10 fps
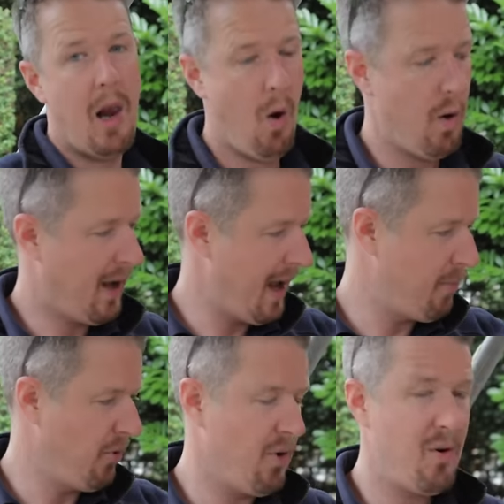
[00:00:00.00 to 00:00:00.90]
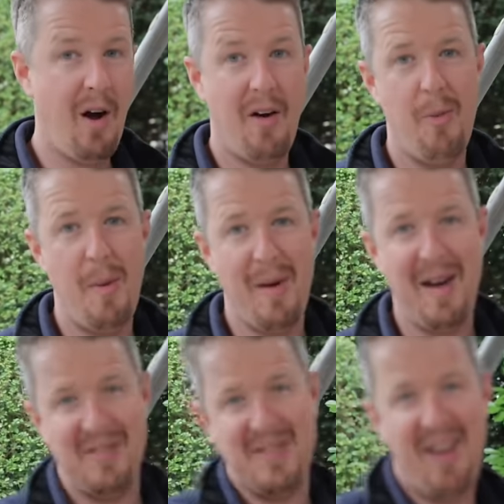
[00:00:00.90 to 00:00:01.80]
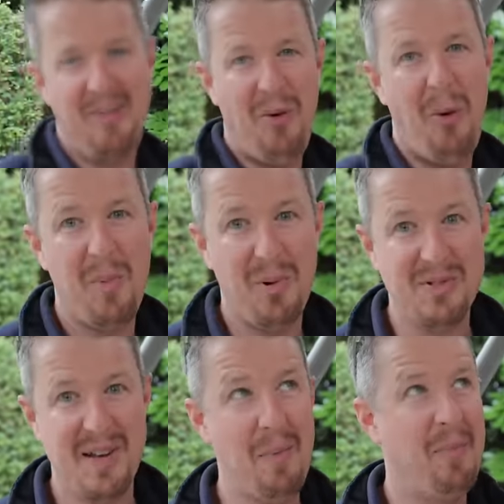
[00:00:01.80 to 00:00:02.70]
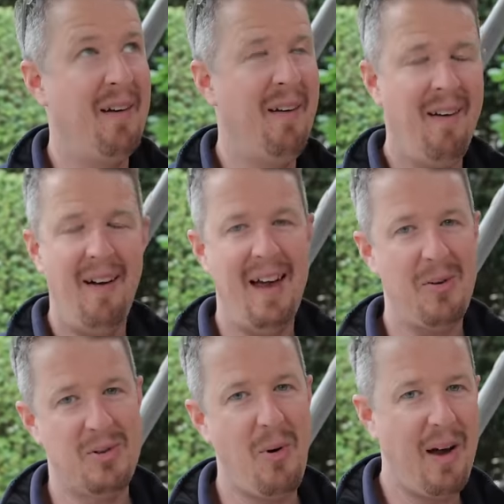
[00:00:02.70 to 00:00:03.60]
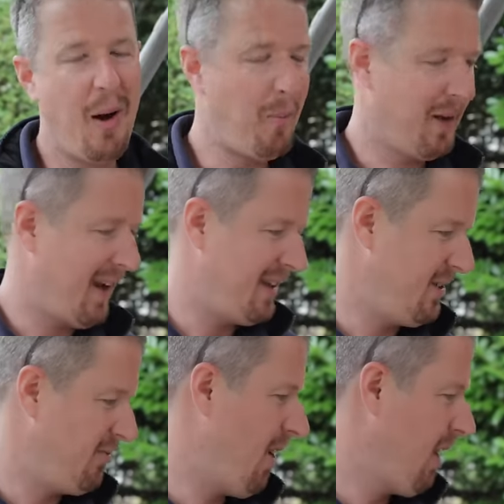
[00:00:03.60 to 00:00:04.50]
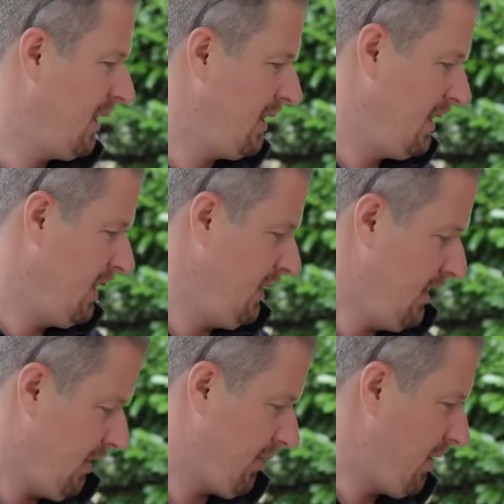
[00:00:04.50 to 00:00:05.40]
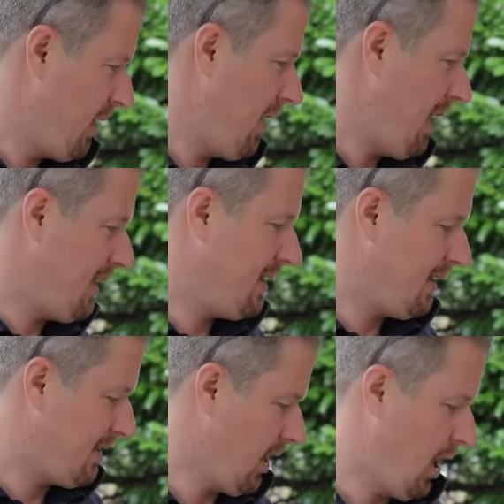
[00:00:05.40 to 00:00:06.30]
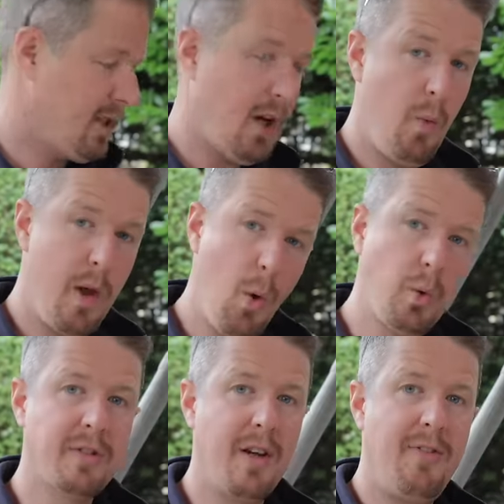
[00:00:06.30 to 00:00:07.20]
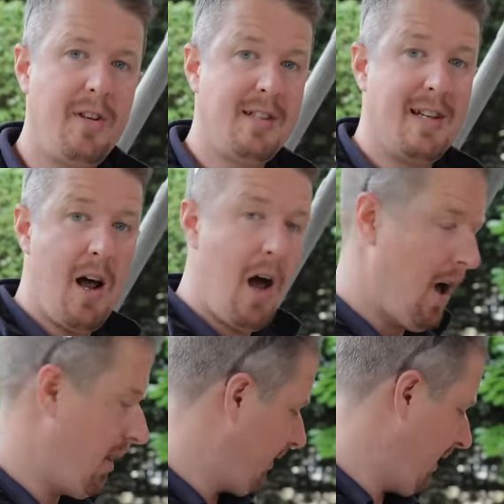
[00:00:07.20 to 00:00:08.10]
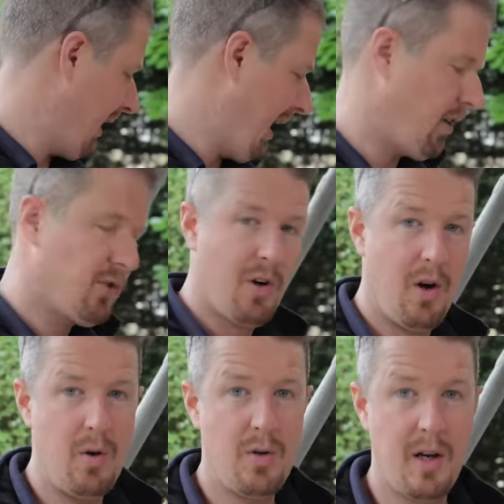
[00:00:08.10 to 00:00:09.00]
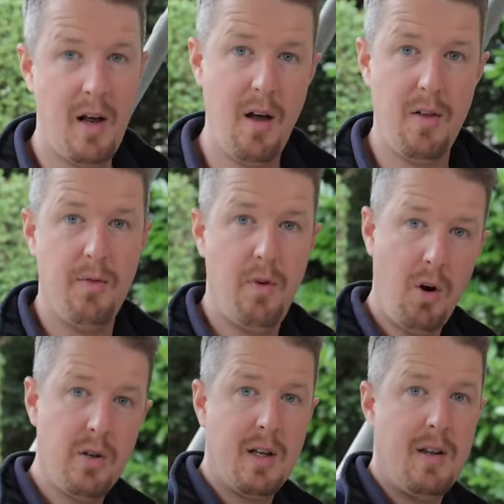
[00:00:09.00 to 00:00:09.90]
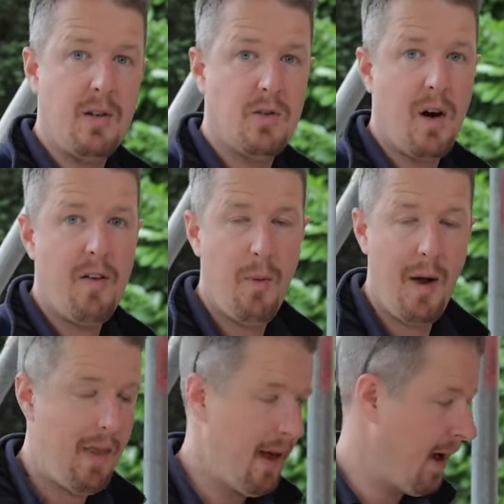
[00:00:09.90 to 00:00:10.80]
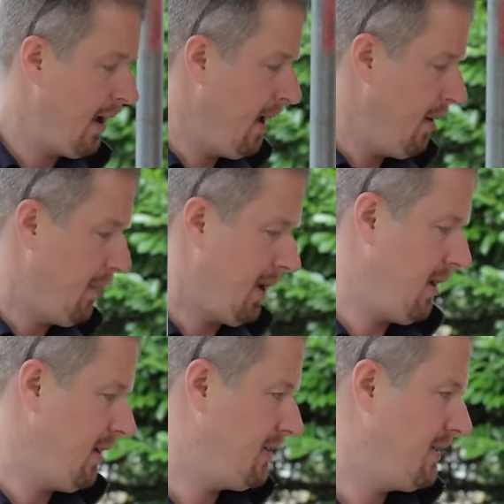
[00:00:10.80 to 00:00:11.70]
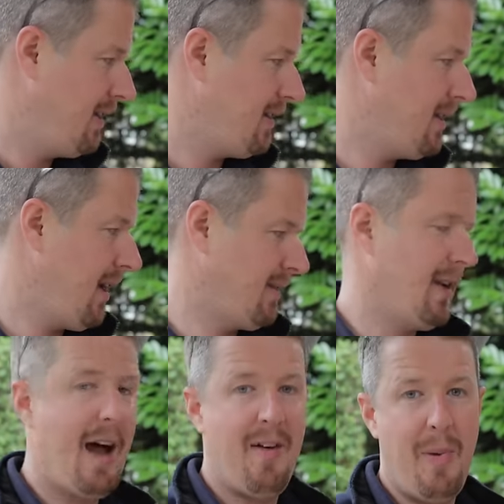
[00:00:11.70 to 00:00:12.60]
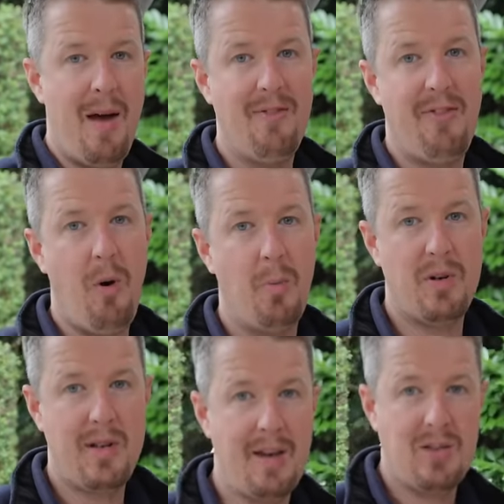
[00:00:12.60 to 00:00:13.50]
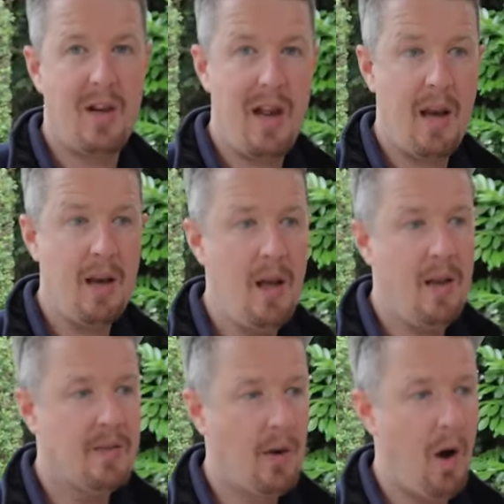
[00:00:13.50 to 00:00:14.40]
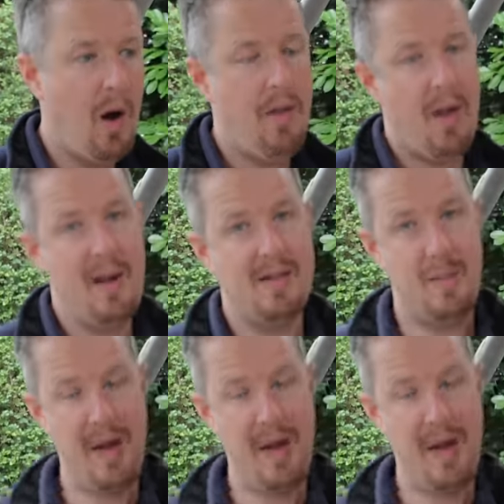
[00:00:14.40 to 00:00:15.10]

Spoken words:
a long cable route. I remember having to get floorboards up and it was quite a complicated run through and into this charger. We also fitted an earth electrode and earth rod in the driveway there, because this doesn't have PEMFOLT protection in, so either needs a